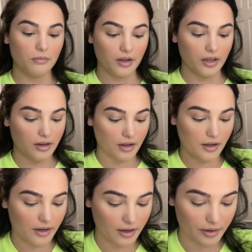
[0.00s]
but
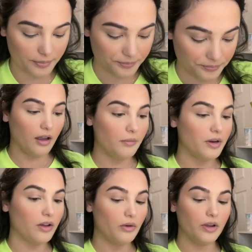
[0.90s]
I'm
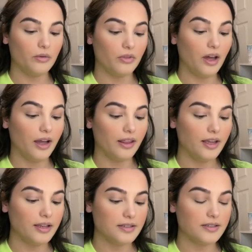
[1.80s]
gonna go in with
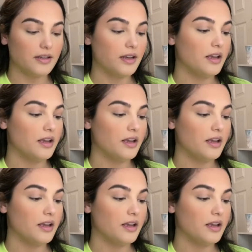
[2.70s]
highlight.